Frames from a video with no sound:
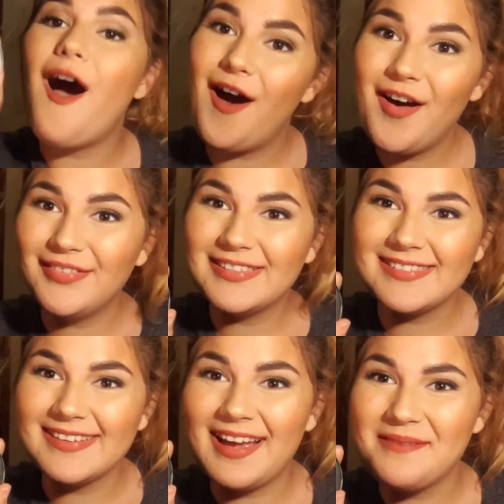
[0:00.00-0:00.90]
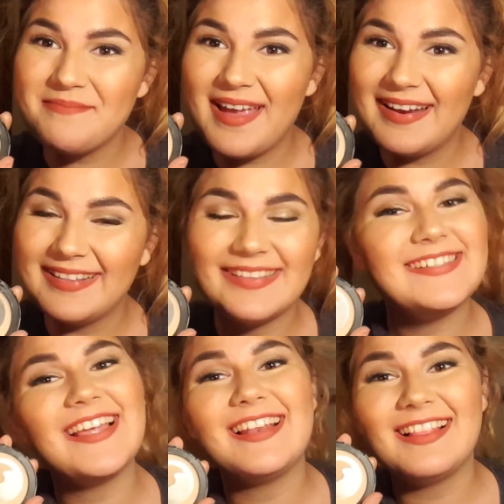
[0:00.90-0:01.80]
Obviously, I'm panning the
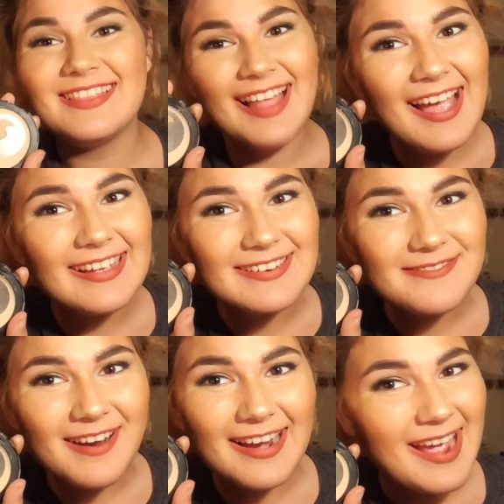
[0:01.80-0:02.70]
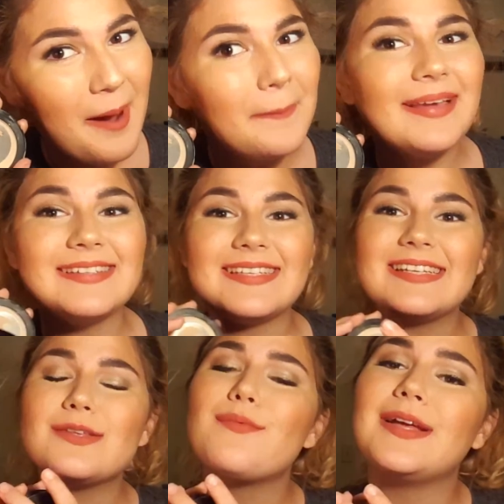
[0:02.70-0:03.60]
shade light right now because it
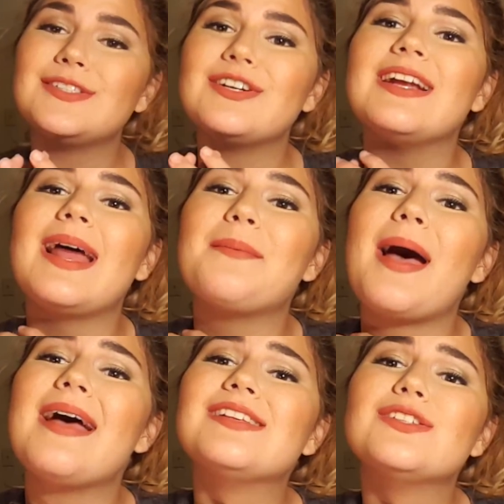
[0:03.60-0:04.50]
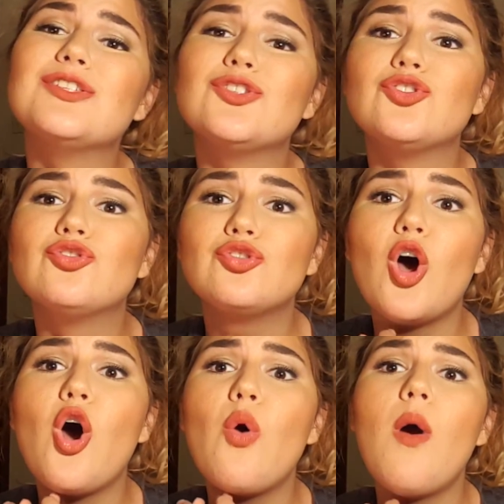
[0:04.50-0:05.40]
is a winter and I'm
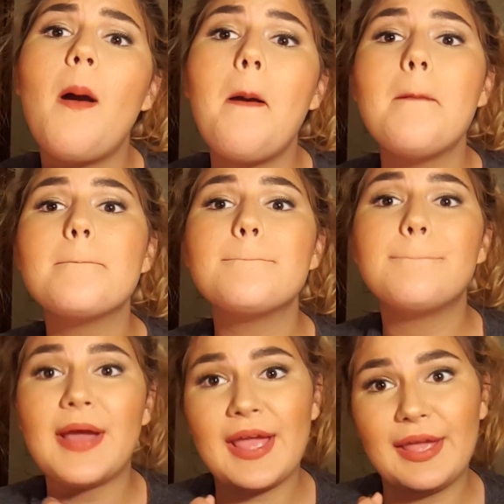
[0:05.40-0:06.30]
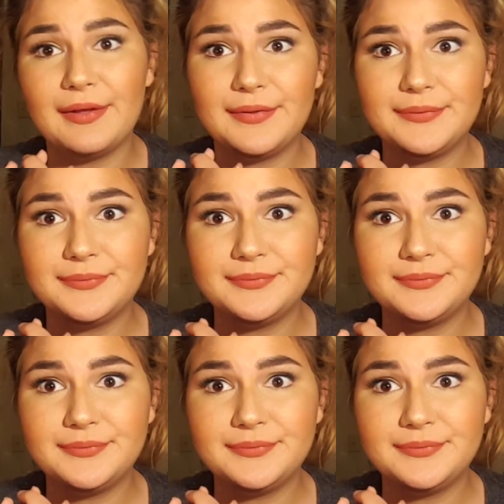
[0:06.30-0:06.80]
so pale.